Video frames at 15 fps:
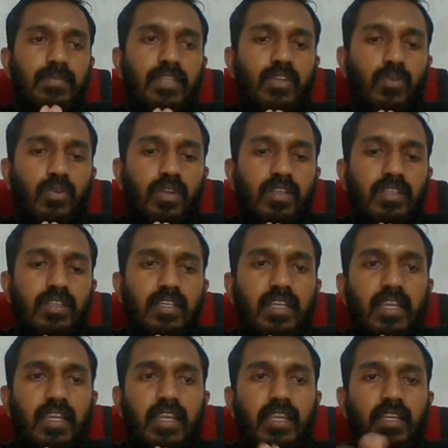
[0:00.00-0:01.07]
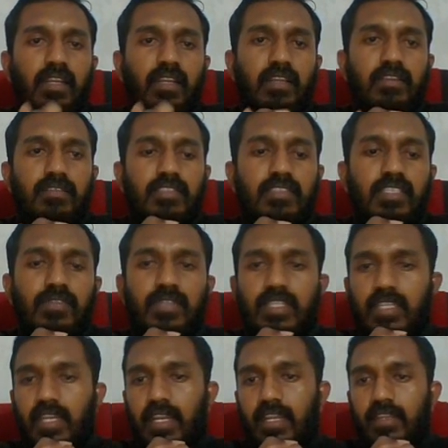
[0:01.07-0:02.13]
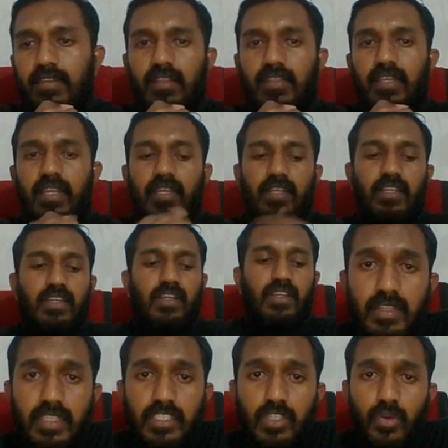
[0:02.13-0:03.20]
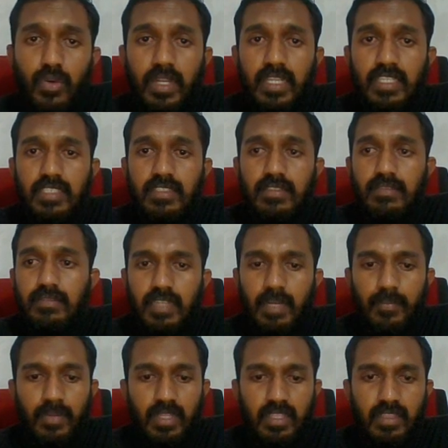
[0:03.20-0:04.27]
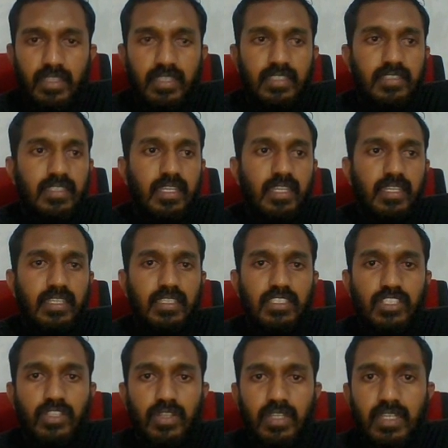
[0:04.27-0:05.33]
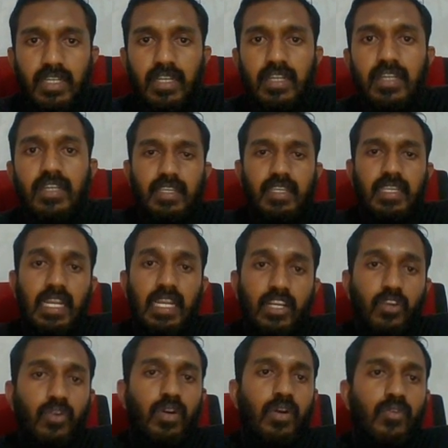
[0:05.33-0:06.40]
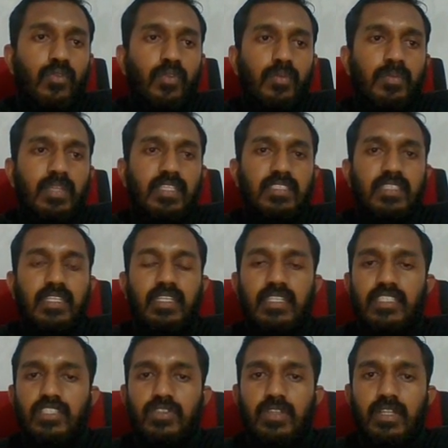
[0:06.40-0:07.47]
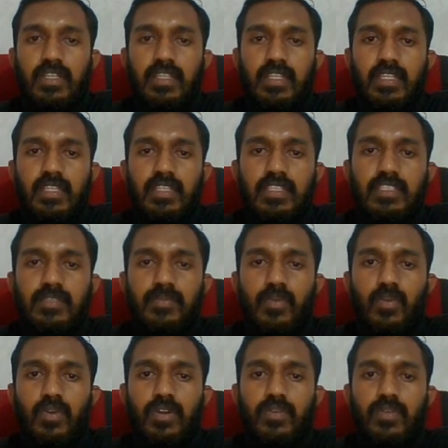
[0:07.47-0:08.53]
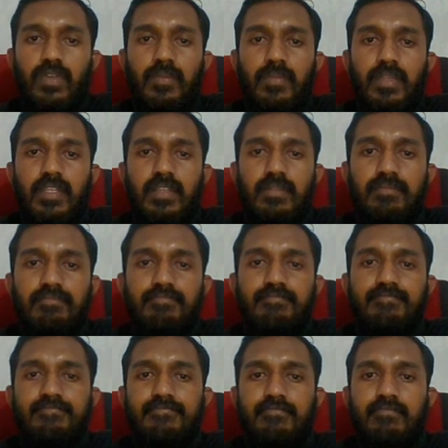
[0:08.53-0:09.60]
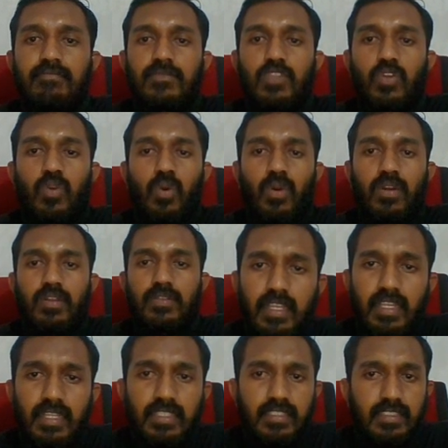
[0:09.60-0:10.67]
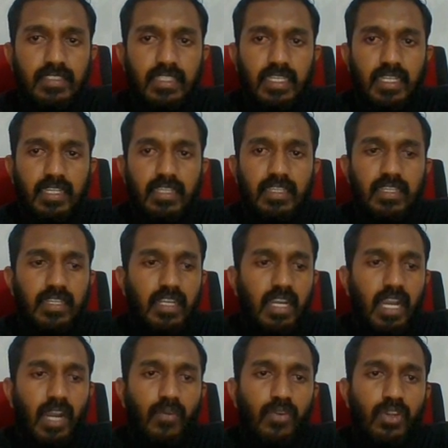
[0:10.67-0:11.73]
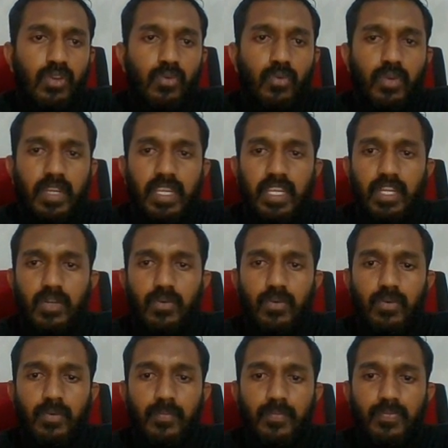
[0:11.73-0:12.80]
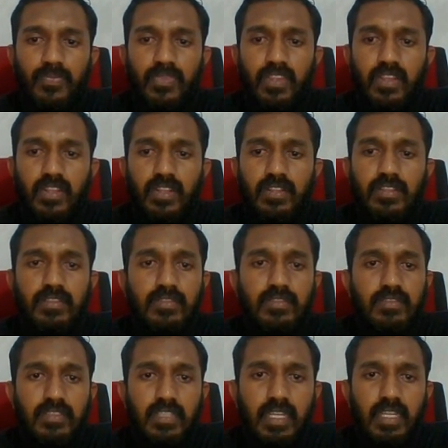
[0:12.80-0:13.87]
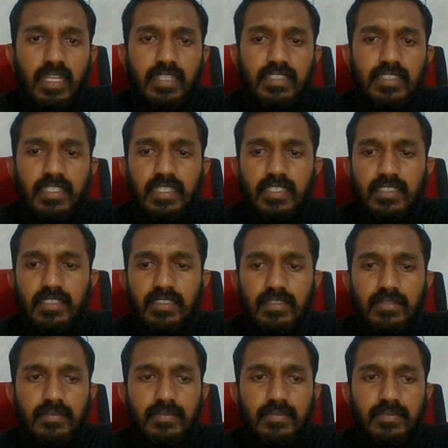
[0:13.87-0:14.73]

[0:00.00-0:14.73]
the rook in seventh rank. Then this rook is trapped in the h8 square. He can go out from the h8 square. Then this pawn will be gone. Let's check. After rook k2, h6,